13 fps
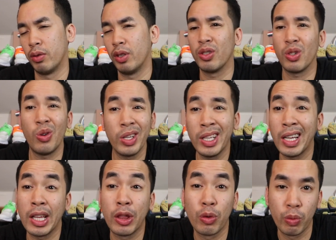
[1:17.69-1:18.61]
There's only
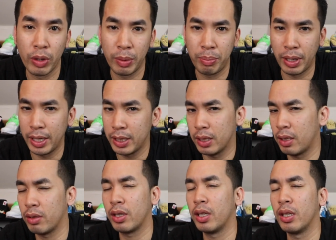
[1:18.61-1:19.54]
like three places
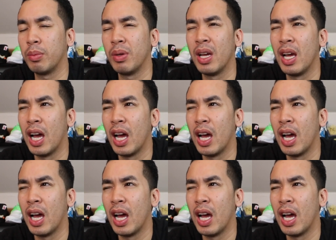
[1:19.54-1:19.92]
I was getting them.